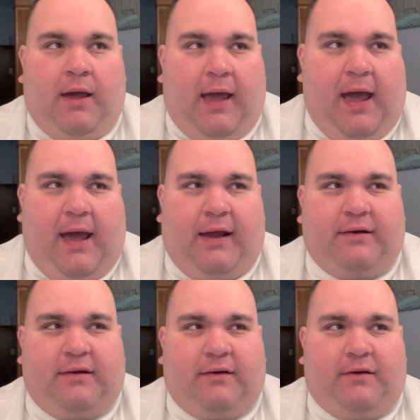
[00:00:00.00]

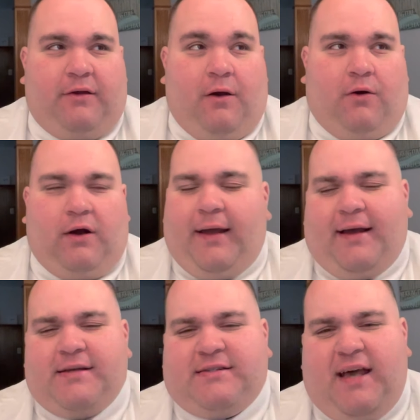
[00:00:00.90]
And, you know, like
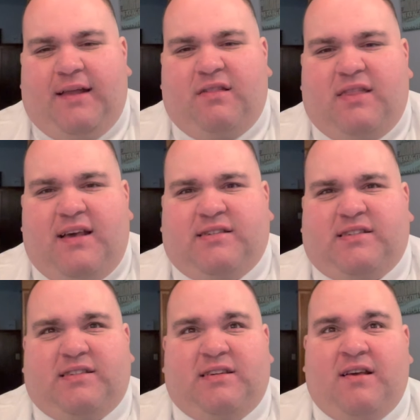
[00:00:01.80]
I said,
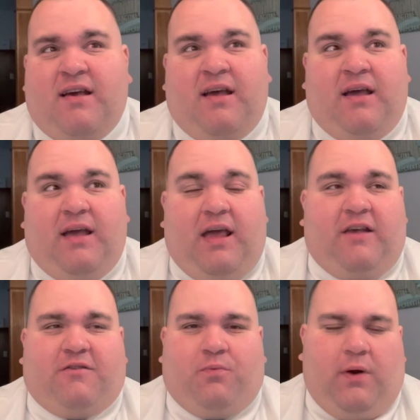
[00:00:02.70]
this
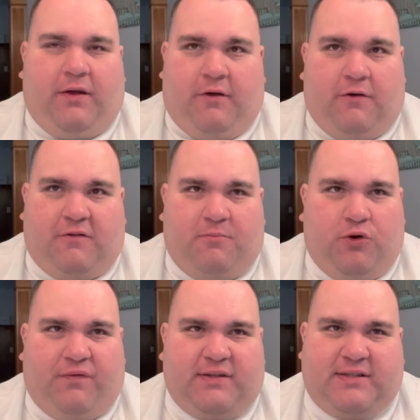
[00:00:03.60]
is one of those
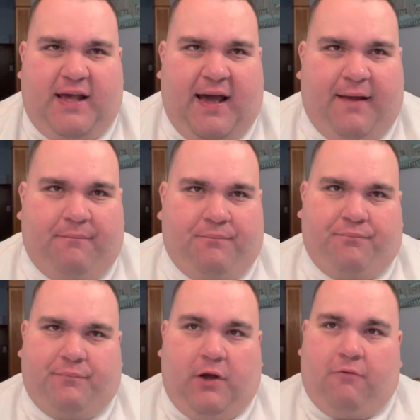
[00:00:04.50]
movies that,
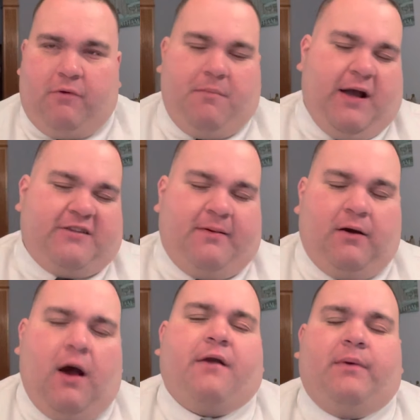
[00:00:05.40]
you know, reminds me a
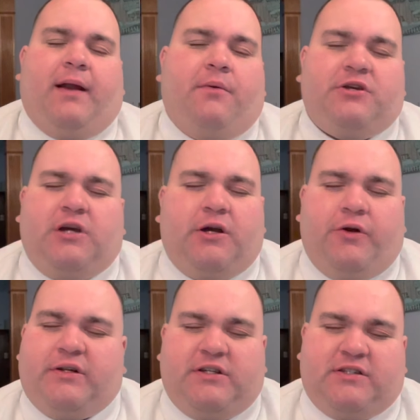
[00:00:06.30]
lot of when I was
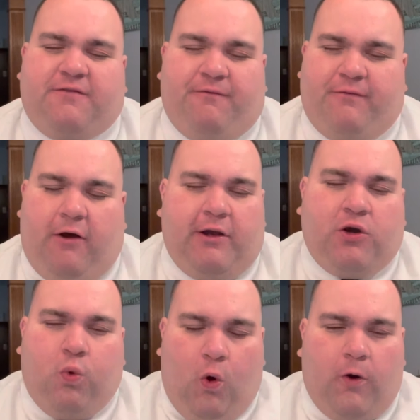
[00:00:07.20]
younger. It's just very
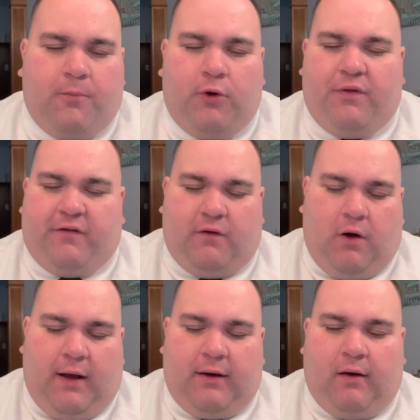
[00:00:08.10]
quotable. There's a
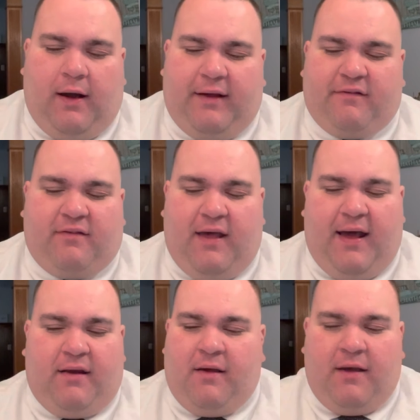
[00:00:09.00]
lot of lines
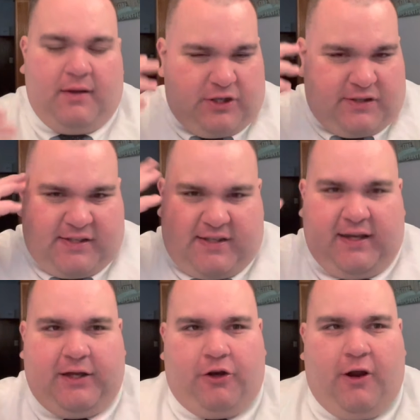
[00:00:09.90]
that just
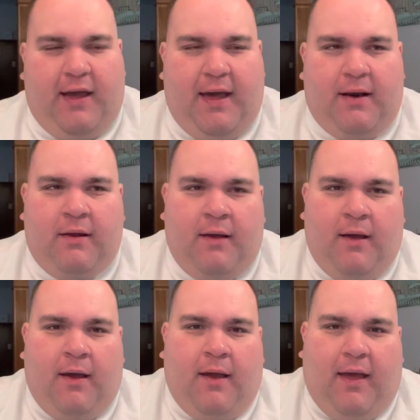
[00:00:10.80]
stick in your head.
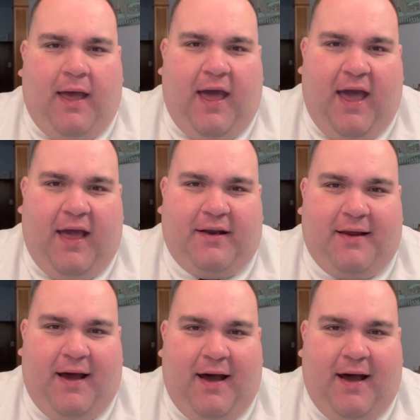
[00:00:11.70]
And